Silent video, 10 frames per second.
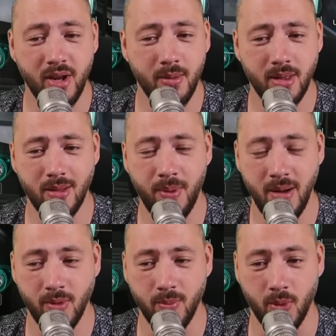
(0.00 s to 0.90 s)
about the
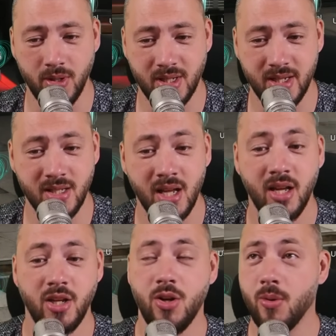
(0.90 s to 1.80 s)
paper boys is
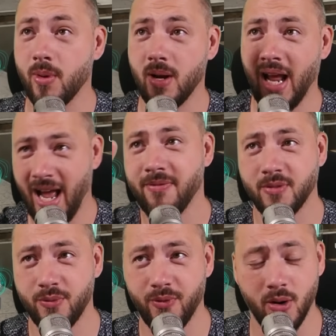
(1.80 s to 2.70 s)
you don't have
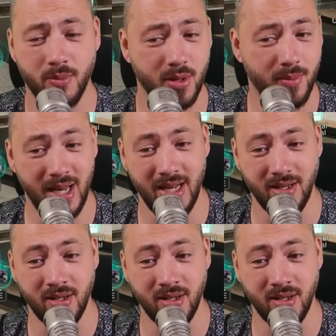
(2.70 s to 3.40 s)
to farm them in